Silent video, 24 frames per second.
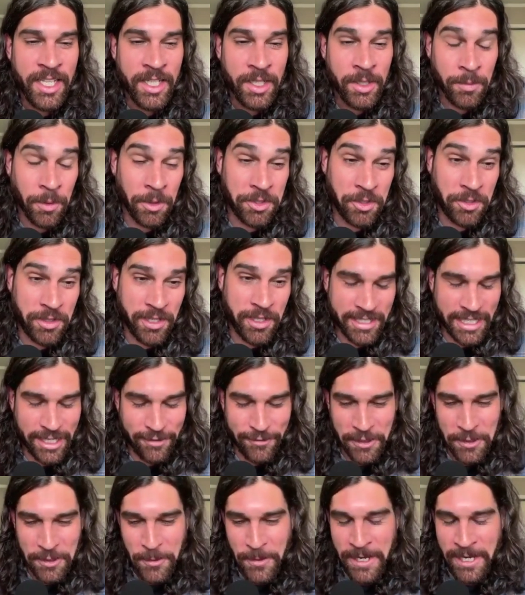we'll do this
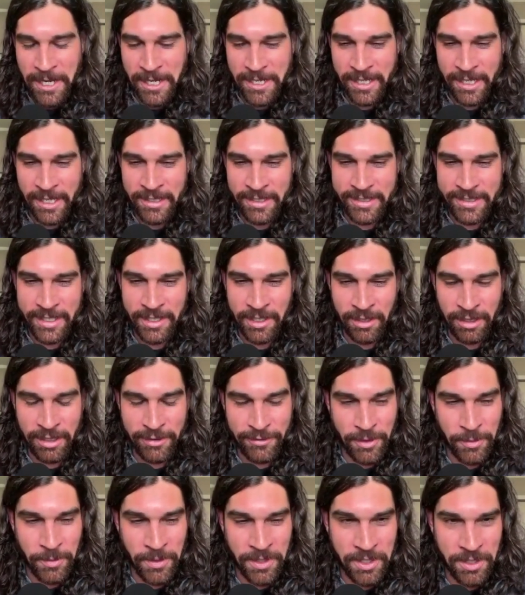every week until
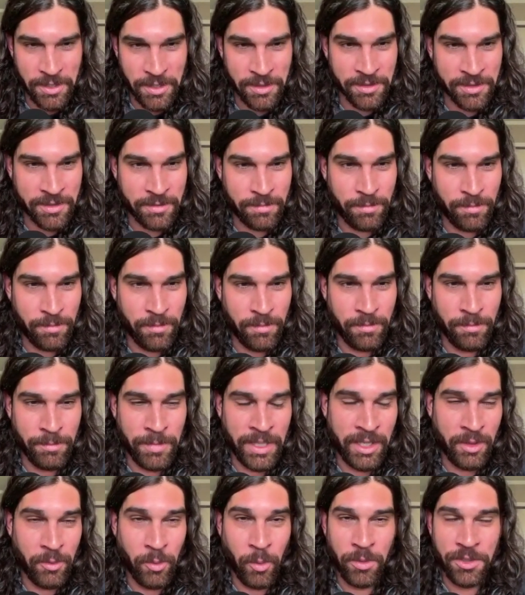everyone knows
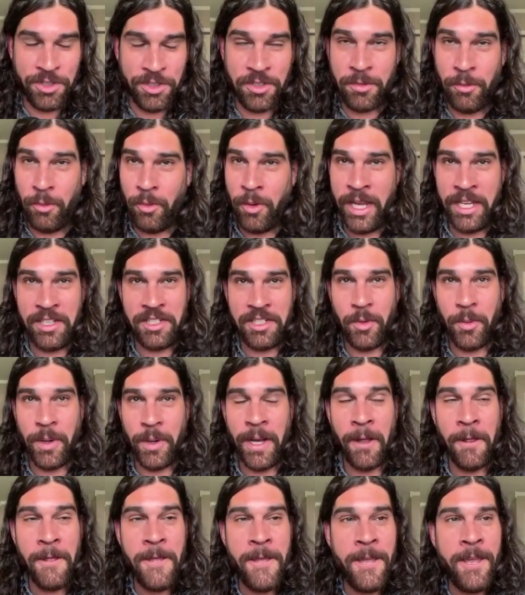me way too
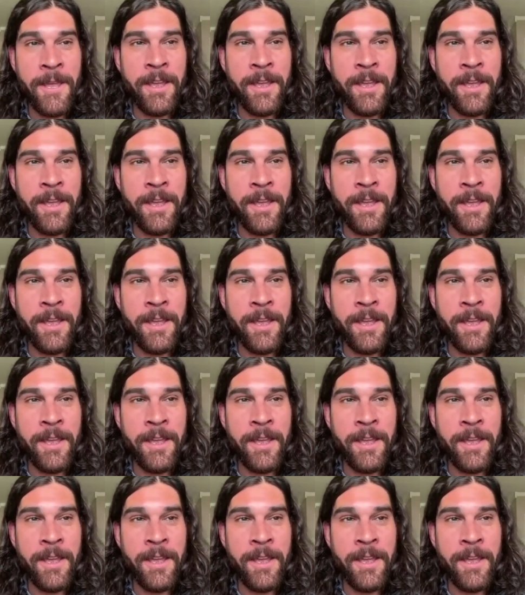well.